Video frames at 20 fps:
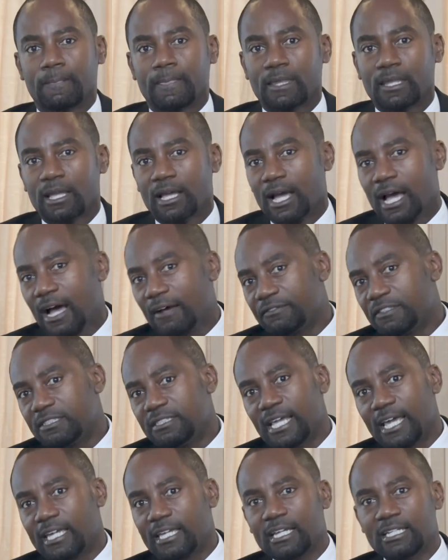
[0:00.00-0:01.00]
After
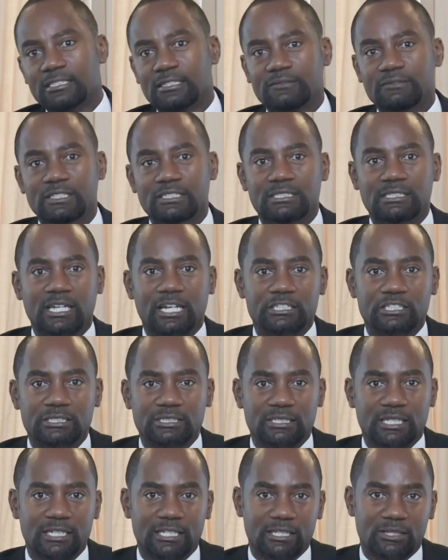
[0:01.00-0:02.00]
decades of discussions
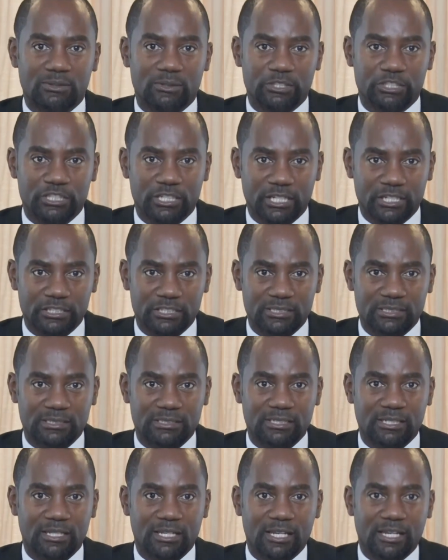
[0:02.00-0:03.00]
and negotiations,
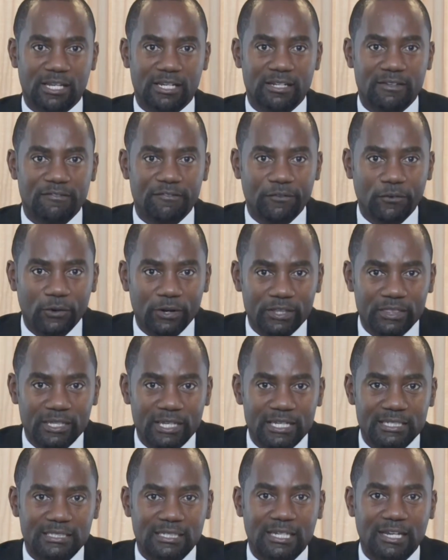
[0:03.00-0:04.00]
the 4th
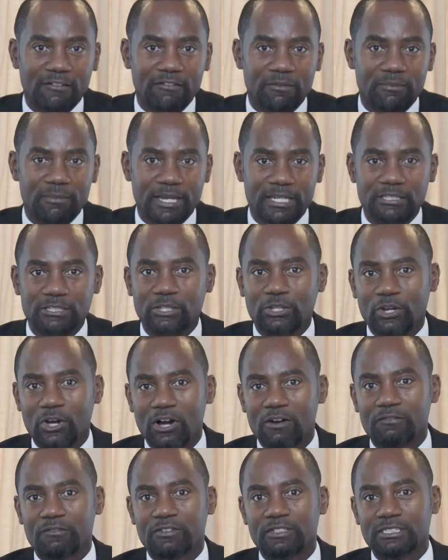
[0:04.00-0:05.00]
Intergovernmental
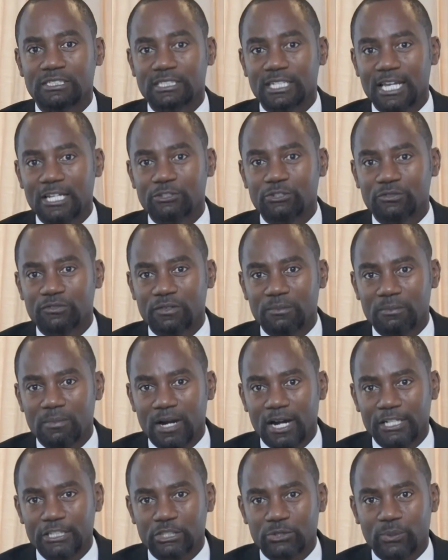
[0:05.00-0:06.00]
Conference scheduled for
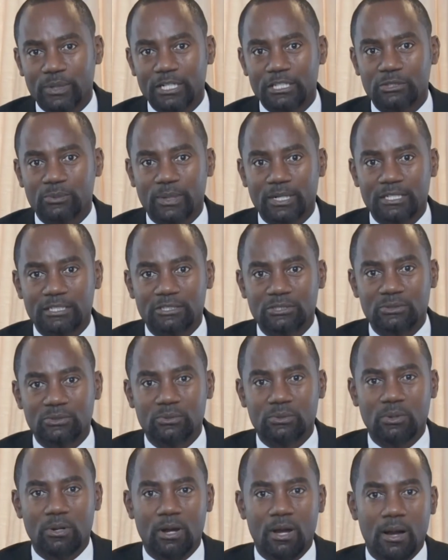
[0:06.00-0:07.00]
March 2022
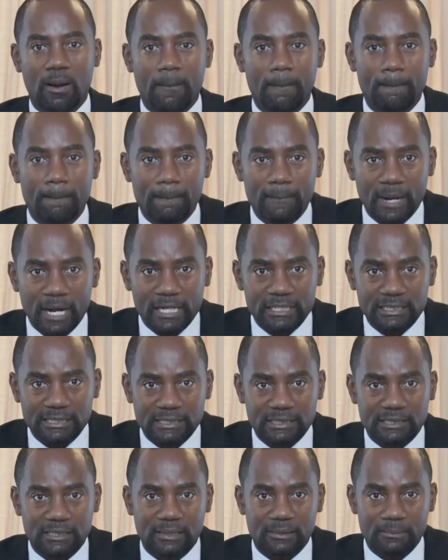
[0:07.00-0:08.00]

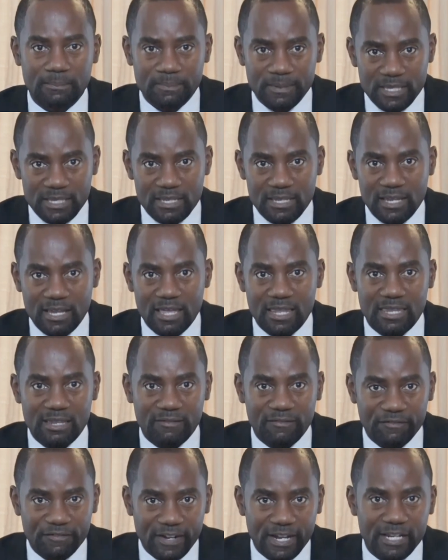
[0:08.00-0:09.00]
must be the
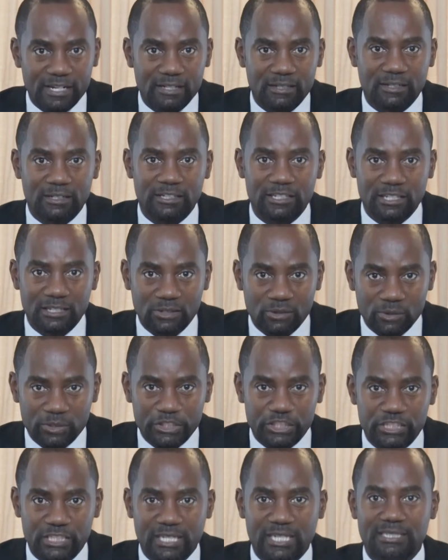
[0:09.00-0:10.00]
final
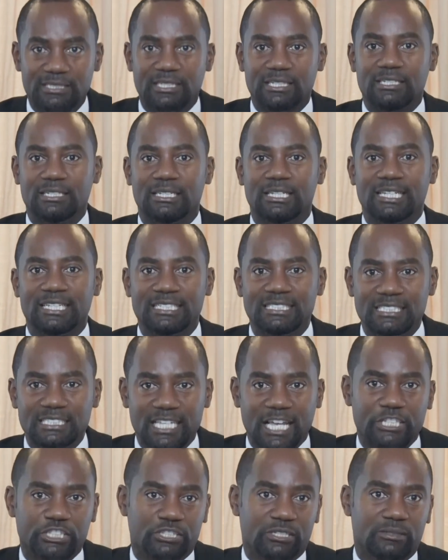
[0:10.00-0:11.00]
negotiating
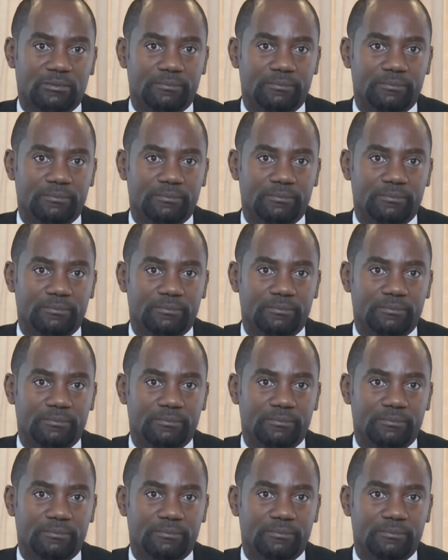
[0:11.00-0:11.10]
session.